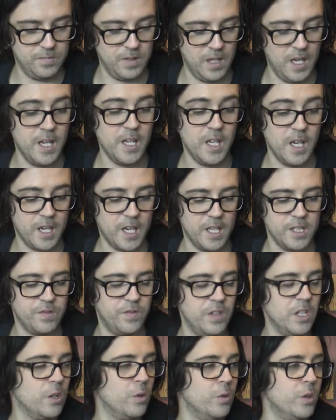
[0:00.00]

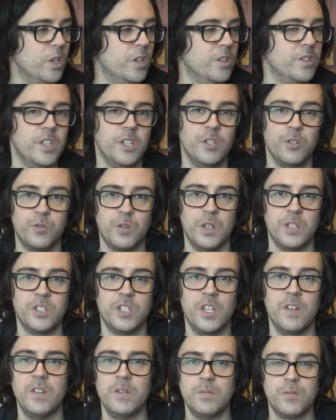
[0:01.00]
against vehicle units, then you're strength
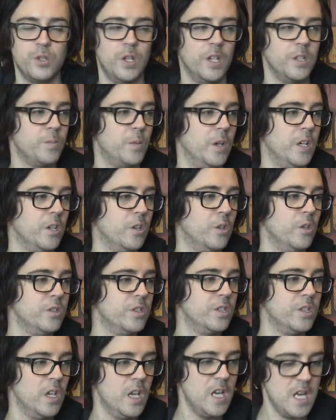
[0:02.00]
7, so that's pretty
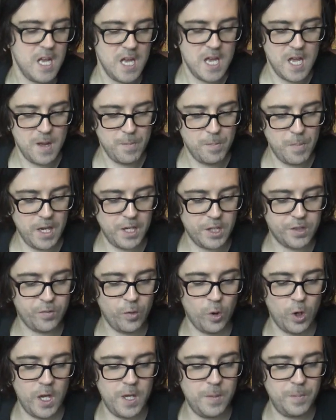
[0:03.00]
good.
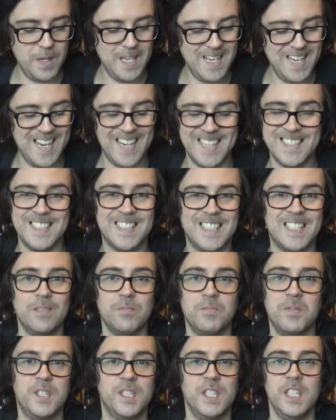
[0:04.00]
-4 AP and
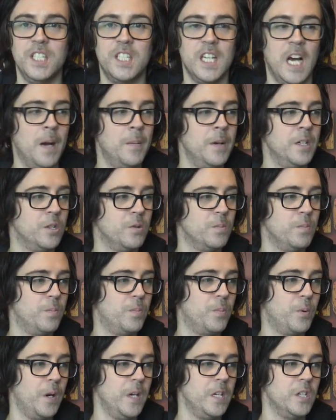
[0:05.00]
3 damage,
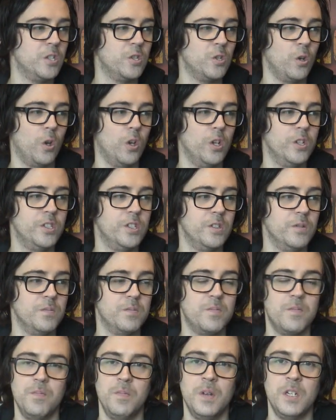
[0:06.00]
pretty solid,
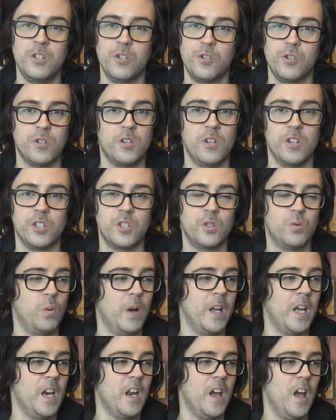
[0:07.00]
and means you're just going to
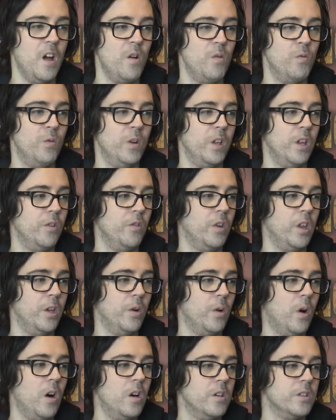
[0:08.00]
swing and hit
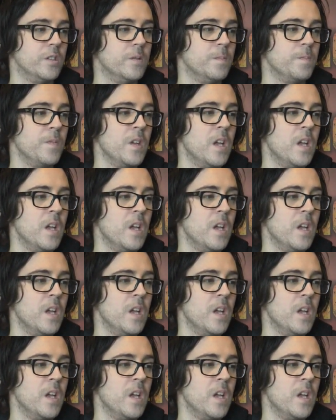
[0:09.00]
really hard.